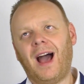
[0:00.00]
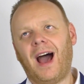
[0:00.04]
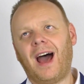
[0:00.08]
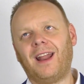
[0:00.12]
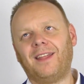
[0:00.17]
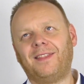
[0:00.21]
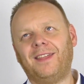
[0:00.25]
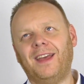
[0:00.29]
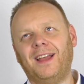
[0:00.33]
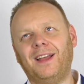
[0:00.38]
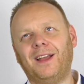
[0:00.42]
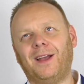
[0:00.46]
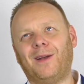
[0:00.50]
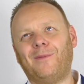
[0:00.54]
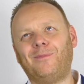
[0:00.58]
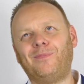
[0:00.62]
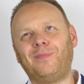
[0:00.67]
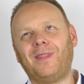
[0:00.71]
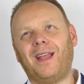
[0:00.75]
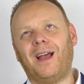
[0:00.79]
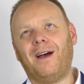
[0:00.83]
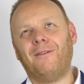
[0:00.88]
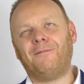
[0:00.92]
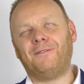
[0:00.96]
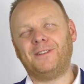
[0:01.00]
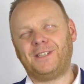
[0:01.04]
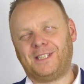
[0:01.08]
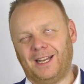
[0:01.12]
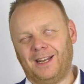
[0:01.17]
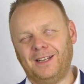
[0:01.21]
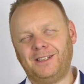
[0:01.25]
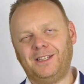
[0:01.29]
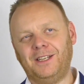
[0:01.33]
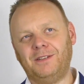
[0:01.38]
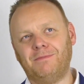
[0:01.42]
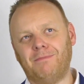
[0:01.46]
And I think
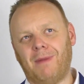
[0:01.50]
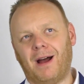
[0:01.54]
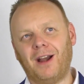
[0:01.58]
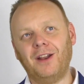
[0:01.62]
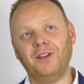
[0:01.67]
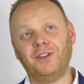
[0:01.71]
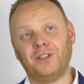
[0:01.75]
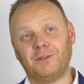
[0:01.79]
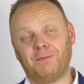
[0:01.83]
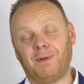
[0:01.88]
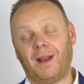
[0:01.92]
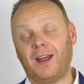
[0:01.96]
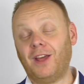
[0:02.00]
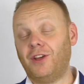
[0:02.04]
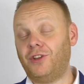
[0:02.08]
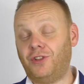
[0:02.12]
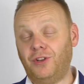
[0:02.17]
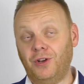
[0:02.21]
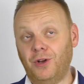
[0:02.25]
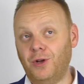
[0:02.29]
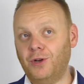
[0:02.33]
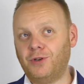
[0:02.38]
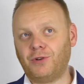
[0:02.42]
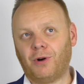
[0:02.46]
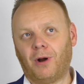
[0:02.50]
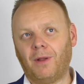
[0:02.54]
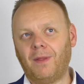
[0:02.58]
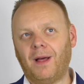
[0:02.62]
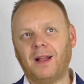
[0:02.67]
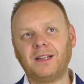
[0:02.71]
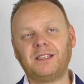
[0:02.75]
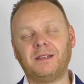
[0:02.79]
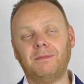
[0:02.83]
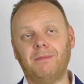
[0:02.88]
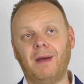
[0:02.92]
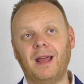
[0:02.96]
facilities managers play a huge role in
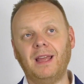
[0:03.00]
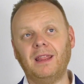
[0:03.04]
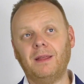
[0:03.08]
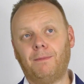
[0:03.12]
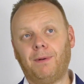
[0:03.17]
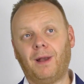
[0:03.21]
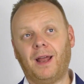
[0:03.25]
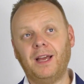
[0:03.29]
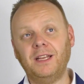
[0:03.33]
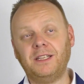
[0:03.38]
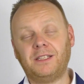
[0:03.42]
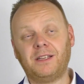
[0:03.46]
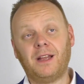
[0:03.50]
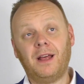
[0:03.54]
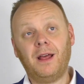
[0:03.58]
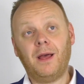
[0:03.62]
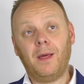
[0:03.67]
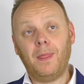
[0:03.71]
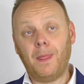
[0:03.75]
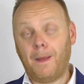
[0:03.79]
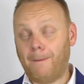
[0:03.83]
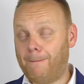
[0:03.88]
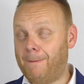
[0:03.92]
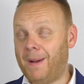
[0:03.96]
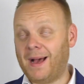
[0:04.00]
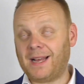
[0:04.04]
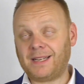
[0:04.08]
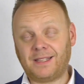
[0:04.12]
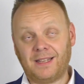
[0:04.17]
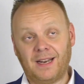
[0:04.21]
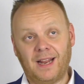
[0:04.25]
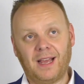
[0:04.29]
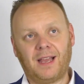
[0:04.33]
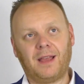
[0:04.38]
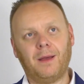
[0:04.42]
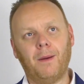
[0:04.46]
that to make the place the
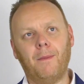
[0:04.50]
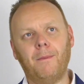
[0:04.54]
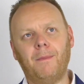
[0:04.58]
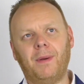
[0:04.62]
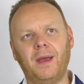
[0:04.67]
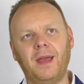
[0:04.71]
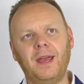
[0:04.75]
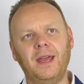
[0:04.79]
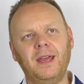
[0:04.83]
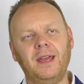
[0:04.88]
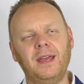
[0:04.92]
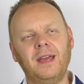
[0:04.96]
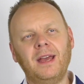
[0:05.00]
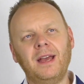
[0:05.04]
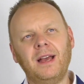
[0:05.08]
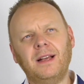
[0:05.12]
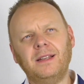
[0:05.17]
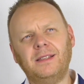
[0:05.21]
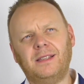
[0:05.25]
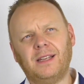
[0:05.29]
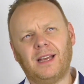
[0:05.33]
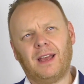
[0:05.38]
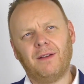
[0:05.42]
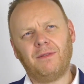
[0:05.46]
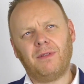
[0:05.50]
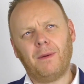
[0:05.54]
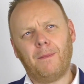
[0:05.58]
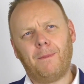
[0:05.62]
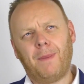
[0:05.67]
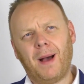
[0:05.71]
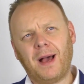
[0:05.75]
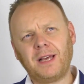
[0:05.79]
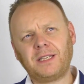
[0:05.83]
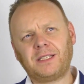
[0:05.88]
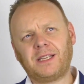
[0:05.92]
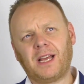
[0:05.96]
best that it can be, to give the
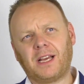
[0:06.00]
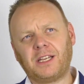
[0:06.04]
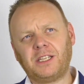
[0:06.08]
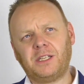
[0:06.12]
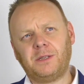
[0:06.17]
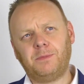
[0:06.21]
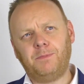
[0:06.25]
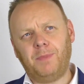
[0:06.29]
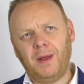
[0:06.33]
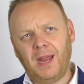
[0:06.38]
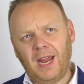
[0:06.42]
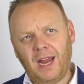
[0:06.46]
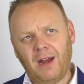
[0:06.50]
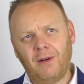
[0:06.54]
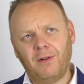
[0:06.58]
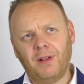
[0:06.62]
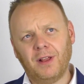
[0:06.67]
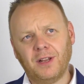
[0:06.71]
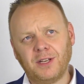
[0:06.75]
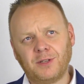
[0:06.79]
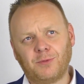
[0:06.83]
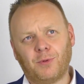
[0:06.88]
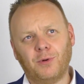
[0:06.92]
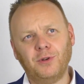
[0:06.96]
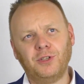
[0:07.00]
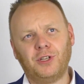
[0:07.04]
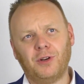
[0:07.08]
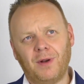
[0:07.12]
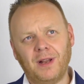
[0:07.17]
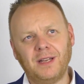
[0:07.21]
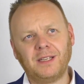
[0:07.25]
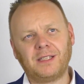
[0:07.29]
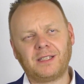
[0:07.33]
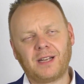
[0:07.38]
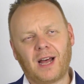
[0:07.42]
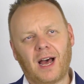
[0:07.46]
best experience once
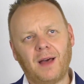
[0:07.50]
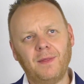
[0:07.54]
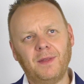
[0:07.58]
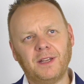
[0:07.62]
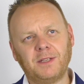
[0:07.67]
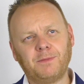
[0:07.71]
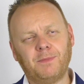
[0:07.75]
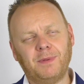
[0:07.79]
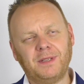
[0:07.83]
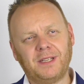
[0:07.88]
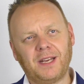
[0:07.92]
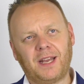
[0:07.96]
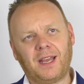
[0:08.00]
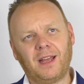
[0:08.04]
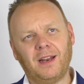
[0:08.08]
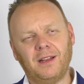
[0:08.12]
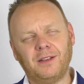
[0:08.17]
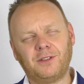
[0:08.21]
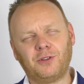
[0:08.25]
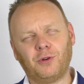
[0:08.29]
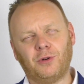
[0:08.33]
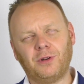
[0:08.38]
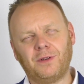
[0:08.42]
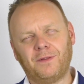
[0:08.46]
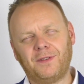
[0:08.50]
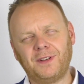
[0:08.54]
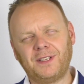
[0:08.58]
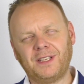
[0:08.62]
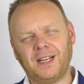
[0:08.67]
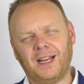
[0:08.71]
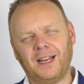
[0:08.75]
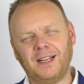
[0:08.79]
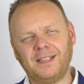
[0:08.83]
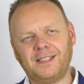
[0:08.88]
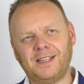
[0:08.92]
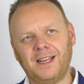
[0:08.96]
you're inside this particular sort of
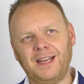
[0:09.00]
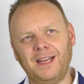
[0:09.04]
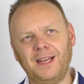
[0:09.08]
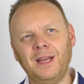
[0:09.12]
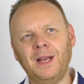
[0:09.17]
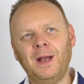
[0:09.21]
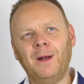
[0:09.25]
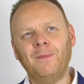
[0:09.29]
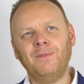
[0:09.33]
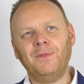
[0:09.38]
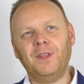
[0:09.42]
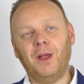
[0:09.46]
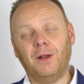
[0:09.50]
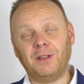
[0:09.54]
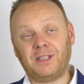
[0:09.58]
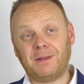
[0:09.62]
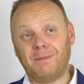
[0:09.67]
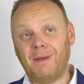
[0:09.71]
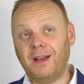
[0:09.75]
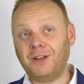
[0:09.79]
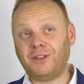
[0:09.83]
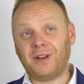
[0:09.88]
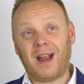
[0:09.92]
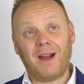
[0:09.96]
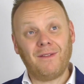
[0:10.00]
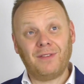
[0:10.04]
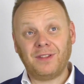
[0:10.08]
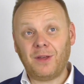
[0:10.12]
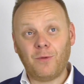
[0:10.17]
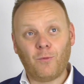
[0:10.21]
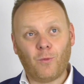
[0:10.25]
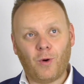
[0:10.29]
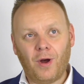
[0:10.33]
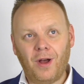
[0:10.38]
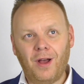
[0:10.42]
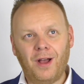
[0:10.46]
facility, you know, to make sure
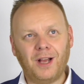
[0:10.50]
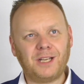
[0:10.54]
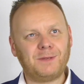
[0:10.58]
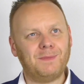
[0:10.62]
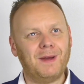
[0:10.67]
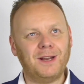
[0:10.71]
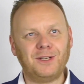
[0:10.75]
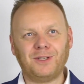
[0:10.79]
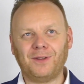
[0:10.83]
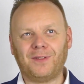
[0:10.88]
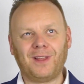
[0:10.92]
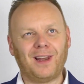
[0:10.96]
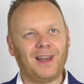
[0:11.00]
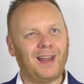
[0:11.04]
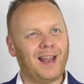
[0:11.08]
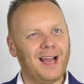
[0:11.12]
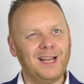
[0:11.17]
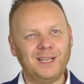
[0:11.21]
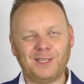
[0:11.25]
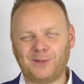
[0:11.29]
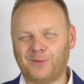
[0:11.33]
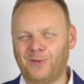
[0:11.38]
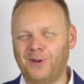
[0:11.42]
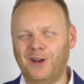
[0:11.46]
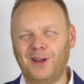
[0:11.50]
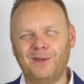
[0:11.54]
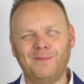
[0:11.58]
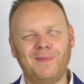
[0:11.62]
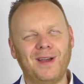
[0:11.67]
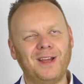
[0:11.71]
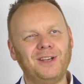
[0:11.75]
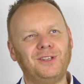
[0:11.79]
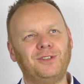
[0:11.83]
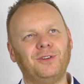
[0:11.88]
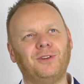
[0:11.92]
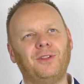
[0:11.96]
everything works, make sure the lights work,
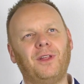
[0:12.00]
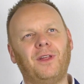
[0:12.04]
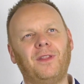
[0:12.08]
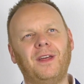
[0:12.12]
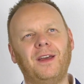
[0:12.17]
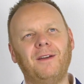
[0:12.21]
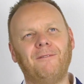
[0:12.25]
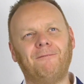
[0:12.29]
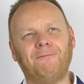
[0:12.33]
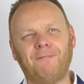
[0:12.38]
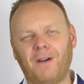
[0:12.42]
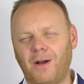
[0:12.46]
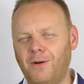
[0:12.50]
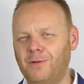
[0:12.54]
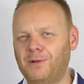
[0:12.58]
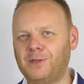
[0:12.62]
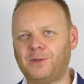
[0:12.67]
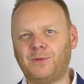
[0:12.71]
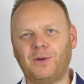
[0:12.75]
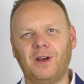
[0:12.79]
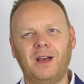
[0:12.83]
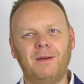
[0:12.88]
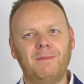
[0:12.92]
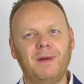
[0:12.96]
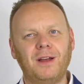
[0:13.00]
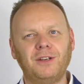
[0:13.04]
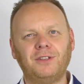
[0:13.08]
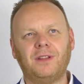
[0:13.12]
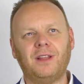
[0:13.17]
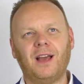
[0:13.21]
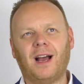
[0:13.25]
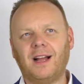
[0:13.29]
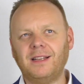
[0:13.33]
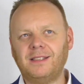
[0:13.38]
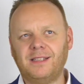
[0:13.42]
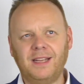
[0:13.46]
make sure that the phones work, make
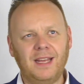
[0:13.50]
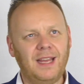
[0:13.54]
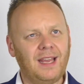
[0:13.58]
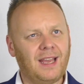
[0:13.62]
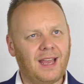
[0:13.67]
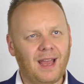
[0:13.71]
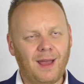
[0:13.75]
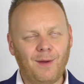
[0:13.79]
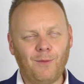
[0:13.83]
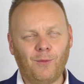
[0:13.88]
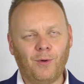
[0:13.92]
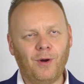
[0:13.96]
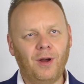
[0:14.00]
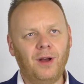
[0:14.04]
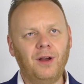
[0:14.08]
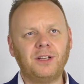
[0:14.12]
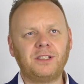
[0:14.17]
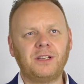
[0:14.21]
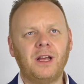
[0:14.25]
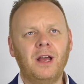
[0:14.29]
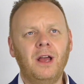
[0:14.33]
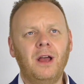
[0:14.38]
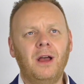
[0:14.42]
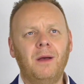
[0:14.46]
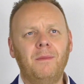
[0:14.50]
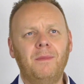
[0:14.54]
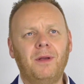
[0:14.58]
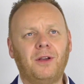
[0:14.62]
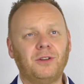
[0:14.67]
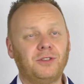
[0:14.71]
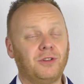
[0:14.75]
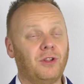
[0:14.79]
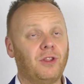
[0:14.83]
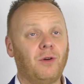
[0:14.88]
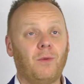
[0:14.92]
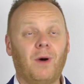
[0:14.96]
sure the IT kit works,
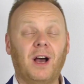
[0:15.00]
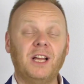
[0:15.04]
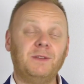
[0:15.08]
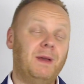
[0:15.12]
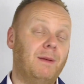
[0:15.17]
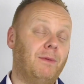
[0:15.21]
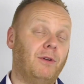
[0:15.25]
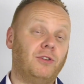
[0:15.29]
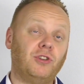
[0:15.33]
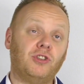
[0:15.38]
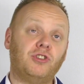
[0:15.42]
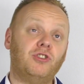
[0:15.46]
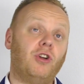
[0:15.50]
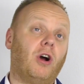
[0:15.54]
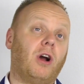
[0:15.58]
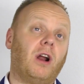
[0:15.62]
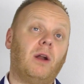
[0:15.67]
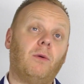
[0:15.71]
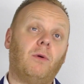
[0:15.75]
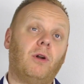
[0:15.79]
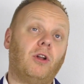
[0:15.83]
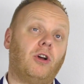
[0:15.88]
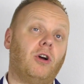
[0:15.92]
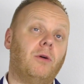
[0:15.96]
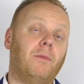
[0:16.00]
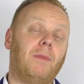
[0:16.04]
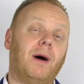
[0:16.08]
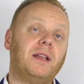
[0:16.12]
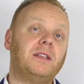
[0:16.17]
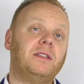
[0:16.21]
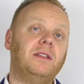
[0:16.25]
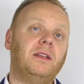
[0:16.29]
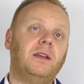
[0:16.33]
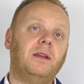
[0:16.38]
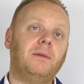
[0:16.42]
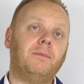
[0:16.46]
because otherwise people are just not going to want to come
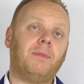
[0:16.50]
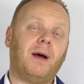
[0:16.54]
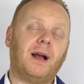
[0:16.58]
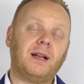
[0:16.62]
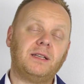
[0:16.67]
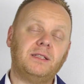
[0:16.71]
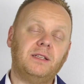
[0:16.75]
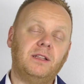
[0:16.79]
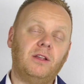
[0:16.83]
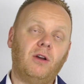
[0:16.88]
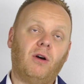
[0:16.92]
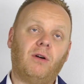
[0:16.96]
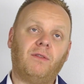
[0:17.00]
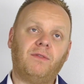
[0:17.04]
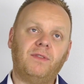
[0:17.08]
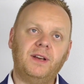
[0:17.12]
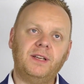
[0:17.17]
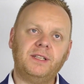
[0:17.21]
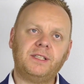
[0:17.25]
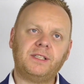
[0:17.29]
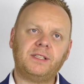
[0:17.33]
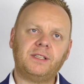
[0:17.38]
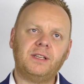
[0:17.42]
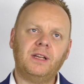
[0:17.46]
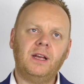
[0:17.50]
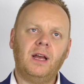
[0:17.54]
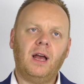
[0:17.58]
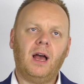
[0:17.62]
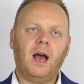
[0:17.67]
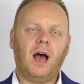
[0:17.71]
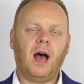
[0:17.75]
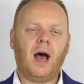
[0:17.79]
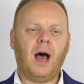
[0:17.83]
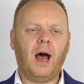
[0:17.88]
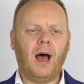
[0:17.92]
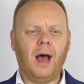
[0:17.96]
back to the, back to the office.
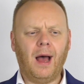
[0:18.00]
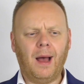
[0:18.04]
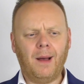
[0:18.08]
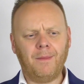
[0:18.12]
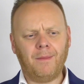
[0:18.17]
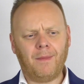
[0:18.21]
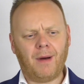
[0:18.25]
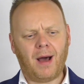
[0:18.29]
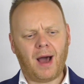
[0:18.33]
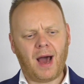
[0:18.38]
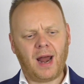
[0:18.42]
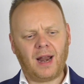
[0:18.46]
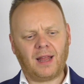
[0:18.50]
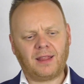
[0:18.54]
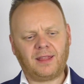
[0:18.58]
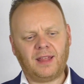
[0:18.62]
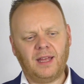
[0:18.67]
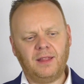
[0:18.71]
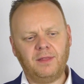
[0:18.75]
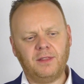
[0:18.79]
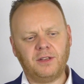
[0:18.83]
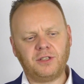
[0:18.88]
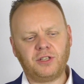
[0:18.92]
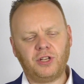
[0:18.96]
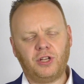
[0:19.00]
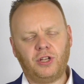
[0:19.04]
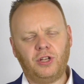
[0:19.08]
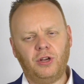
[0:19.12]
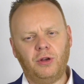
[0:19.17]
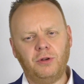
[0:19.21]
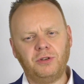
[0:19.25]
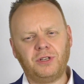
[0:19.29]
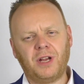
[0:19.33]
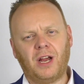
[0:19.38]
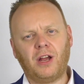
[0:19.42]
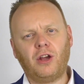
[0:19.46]
Um, and I think there's a
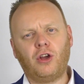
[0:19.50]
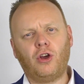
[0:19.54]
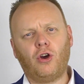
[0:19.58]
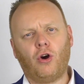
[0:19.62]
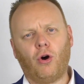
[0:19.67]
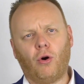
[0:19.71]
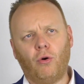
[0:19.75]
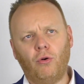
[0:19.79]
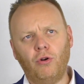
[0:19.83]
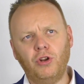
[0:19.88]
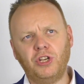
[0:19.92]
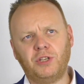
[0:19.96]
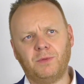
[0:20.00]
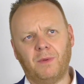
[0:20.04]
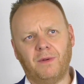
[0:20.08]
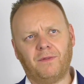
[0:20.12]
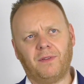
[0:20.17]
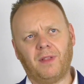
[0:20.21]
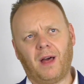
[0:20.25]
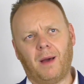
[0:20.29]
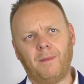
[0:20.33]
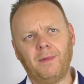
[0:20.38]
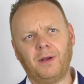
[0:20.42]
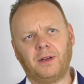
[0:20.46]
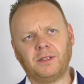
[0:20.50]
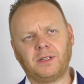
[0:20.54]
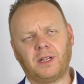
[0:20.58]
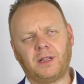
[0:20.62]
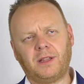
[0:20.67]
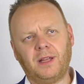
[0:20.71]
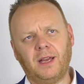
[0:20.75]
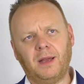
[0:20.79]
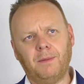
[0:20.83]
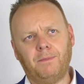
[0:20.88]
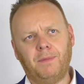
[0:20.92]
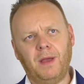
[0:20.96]
huge encouragement for that because I
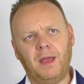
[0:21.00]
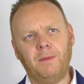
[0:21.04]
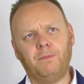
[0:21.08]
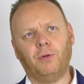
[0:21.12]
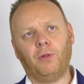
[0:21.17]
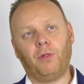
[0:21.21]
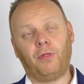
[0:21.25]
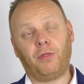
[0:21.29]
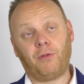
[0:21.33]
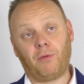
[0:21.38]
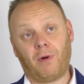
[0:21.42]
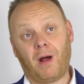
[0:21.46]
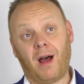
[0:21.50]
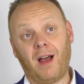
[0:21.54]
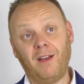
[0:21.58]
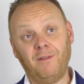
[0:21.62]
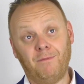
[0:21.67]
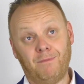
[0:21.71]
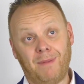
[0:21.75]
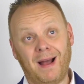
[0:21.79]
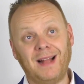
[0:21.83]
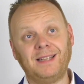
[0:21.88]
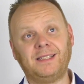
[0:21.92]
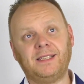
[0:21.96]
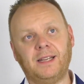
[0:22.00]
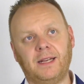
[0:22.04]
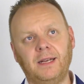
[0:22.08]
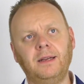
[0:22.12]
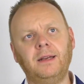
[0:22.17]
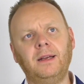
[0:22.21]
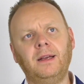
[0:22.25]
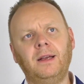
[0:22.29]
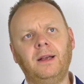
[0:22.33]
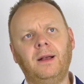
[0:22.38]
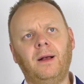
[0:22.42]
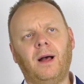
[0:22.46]
think people thrive better.
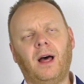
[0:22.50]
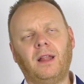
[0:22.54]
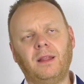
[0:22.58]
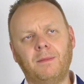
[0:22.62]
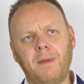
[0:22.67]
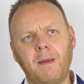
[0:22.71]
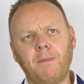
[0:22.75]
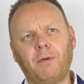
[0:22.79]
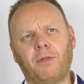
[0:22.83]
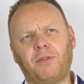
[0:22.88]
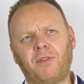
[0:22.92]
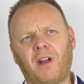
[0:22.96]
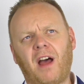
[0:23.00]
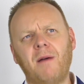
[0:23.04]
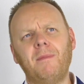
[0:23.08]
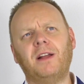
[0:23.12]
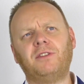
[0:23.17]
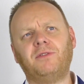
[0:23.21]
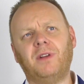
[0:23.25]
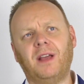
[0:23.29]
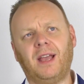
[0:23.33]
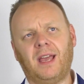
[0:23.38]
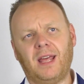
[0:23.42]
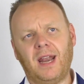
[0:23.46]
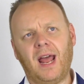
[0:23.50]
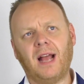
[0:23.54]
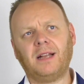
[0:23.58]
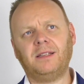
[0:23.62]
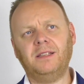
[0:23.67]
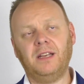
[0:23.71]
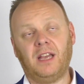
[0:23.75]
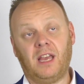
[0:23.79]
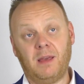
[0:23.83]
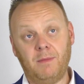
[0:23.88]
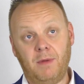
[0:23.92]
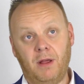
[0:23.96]
I think people thrive better in
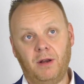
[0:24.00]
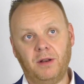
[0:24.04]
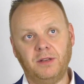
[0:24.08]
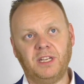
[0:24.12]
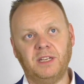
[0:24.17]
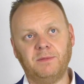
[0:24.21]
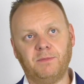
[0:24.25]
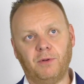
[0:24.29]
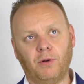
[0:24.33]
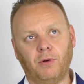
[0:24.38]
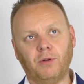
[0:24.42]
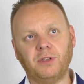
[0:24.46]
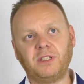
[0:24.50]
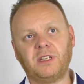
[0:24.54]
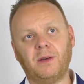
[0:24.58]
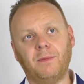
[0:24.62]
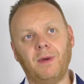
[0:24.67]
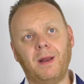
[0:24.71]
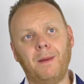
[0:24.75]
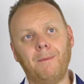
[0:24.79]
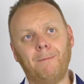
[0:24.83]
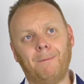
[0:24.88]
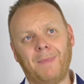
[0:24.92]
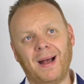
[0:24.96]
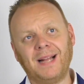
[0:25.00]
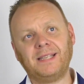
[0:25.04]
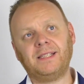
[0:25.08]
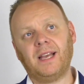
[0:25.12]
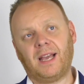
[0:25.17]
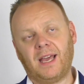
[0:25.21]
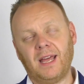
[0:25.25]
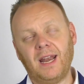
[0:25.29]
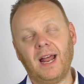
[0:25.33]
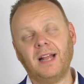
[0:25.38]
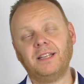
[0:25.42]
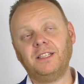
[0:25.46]
connected communities, but also in
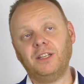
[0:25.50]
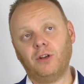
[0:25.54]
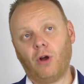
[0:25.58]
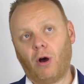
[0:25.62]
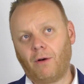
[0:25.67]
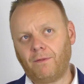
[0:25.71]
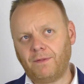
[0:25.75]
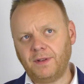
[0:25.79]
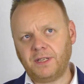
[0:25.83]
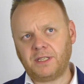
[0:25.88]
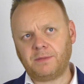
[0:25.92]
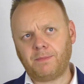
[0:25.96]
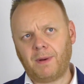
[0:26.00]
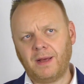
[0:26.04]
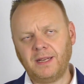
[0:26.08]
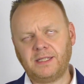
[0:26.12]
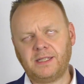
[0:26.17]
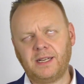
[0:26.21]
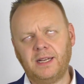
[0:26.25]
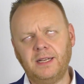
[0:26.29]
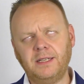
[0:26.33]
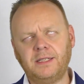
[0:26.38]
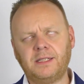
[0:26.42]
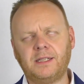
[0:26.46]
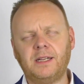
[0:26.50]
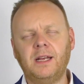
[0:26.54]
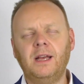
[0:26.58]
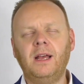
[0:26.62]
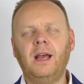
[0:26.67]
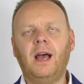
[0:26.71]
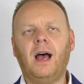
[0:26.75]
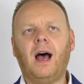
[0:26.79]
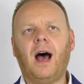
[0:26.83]
better connected office spaces.